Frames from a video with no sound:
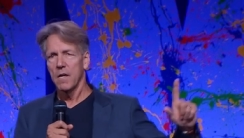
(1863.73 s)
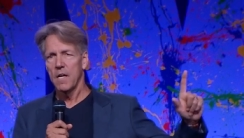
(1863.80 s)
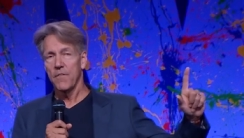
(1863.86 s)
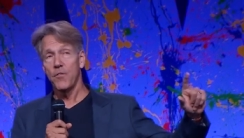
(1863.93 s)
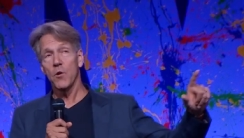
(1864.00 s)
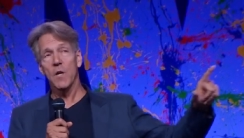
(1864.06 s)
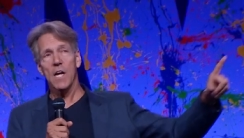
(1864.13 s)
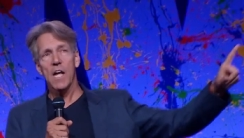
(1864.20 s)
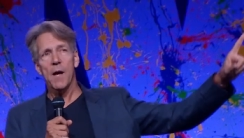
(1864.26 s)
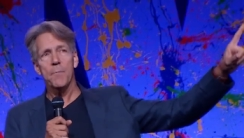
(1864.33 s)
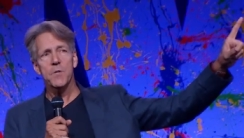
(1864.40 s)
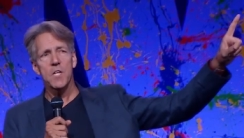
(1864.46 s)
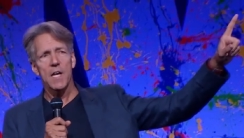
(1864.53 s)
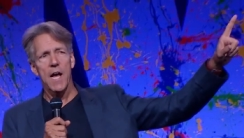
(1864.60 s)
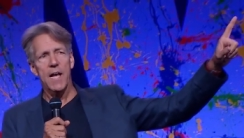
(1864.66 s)
If you look
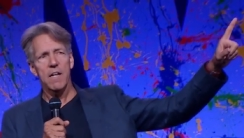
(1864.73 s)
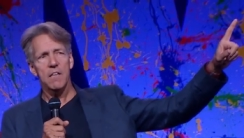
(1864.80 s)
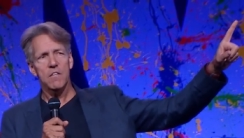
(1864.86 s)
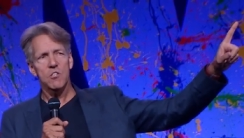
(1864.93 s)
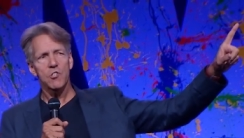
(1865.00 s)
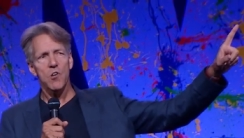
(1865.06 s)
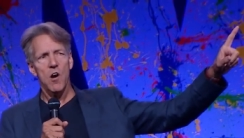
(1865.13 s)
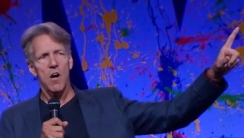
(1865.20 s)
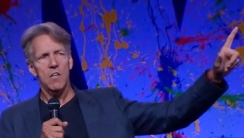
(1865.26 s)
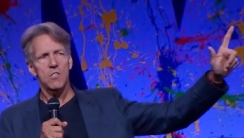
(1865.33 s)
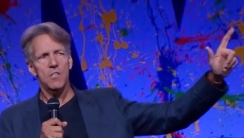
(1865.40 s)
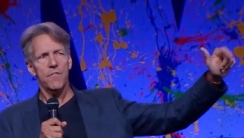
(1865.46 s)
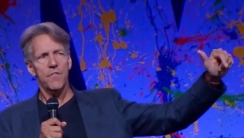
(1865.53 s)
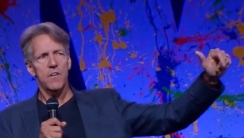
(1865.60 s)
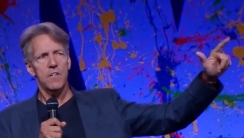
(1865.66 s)
up tonight at the
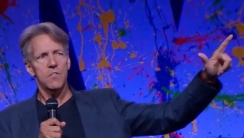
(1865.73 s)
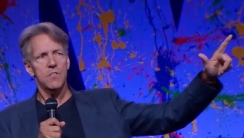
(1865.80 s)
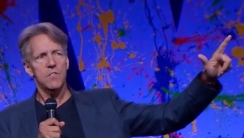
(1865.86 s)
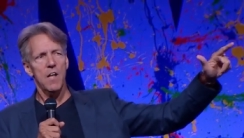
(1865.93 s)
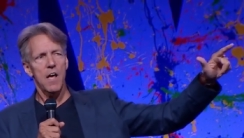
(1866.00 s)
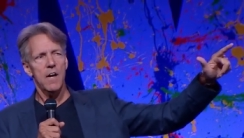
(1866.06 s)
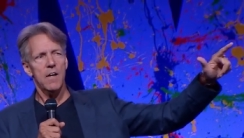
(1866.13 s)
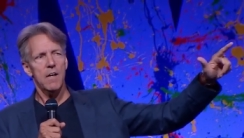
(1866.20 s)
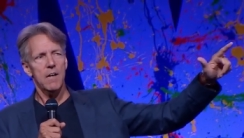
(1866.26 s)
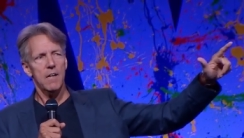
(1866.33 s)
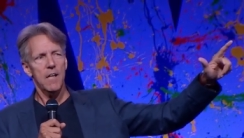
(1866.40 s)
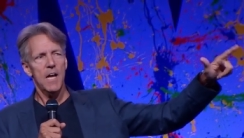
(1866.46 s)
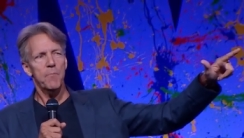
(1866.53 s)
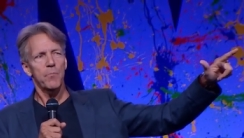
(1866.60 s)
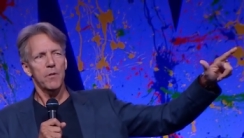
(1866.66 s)
stars, if there's not
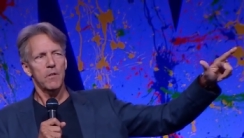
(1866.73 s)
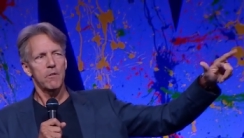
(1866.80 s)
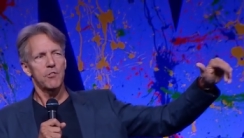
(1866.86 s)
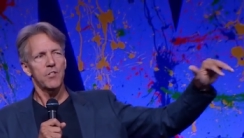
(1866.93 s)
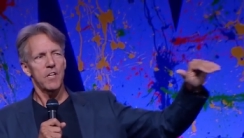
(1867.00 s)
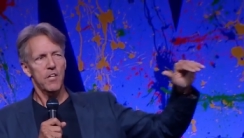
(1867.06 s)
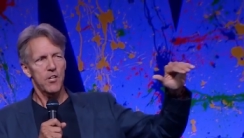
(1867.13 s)
light pollution,